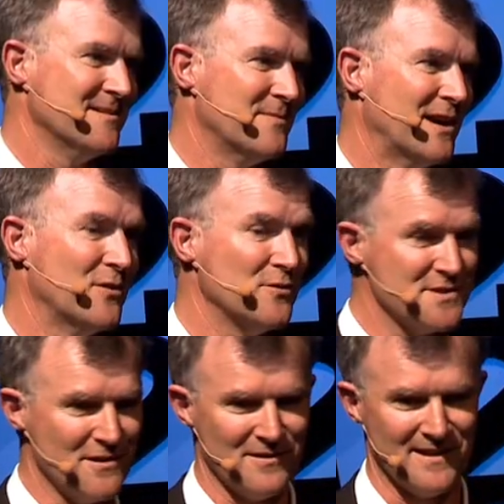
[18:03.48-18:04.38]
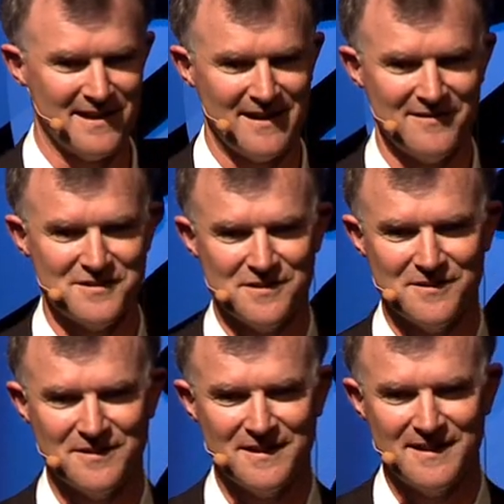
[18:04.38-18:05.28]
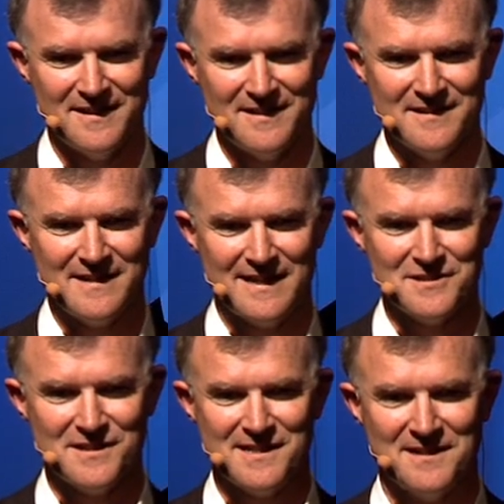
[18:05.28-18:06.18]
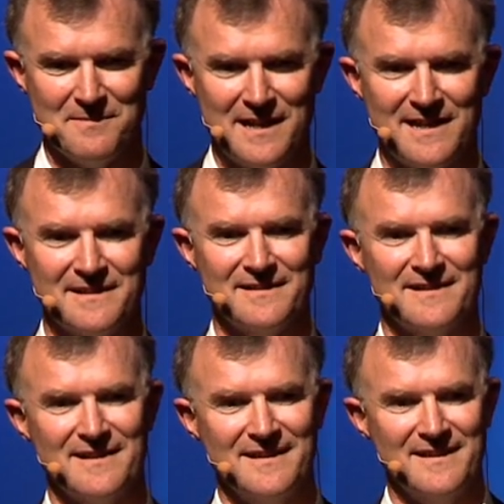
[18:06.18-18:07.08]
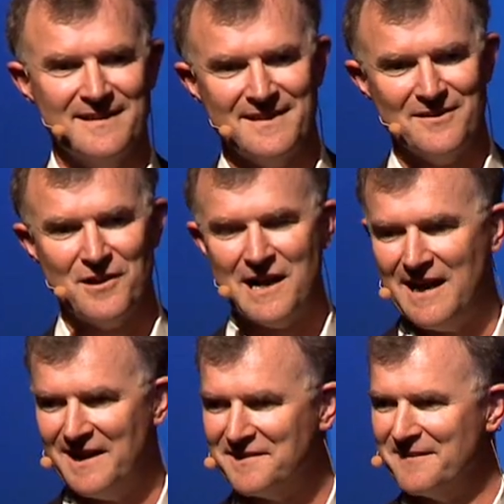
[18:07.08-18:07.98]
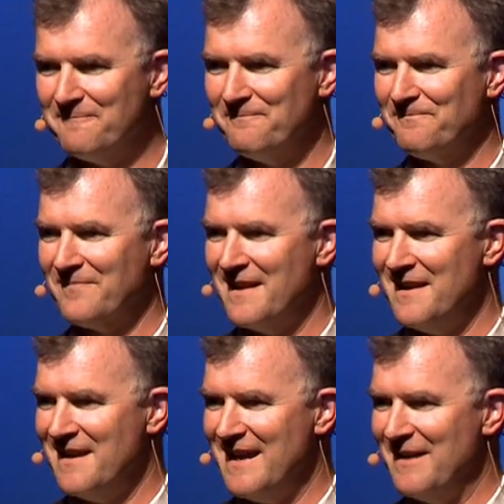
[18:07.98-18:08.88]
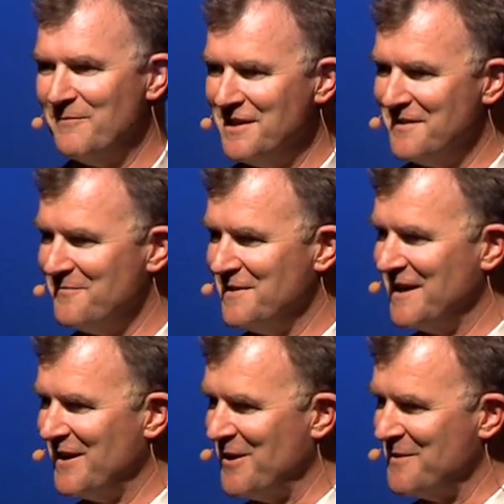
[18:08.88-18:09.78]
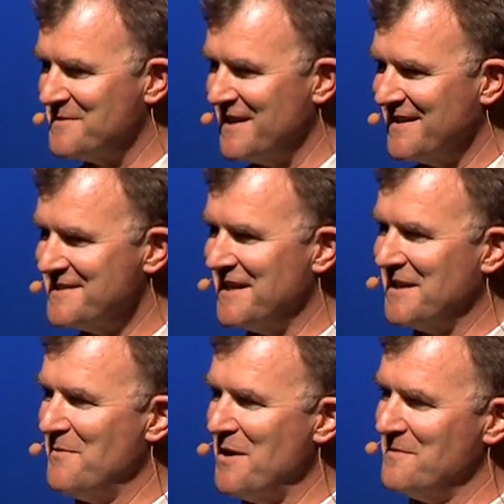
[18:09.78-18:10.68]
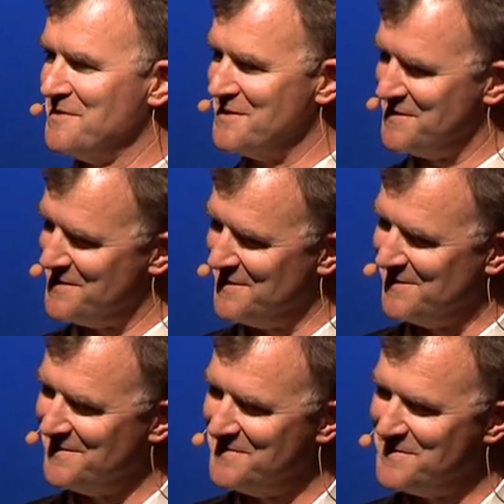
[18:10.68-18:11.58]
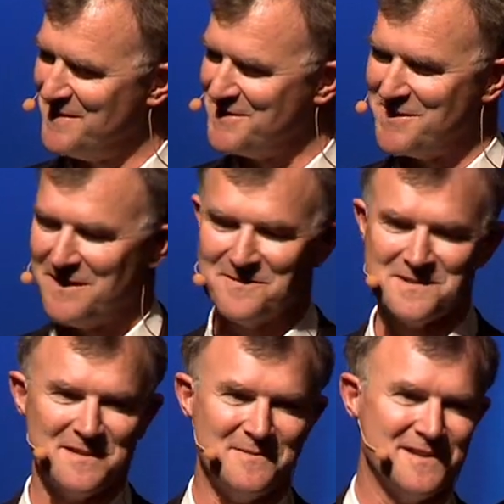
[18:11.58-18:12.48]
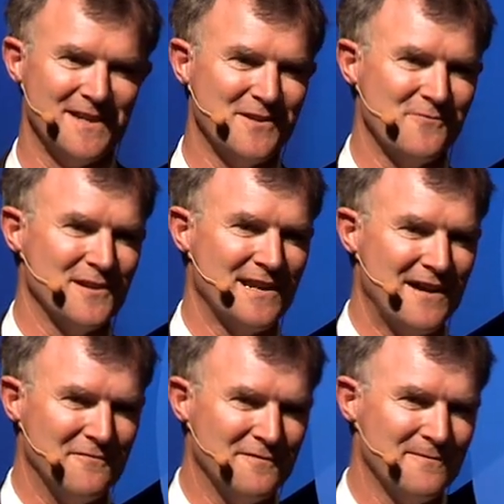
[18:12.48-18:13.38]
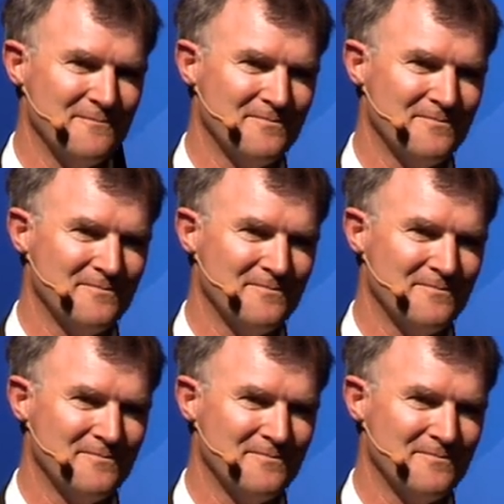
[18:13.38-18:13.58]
But I'd also really encourage you to actually think about your heart. And when you get home, take a moment just to spend time with someone that you really love.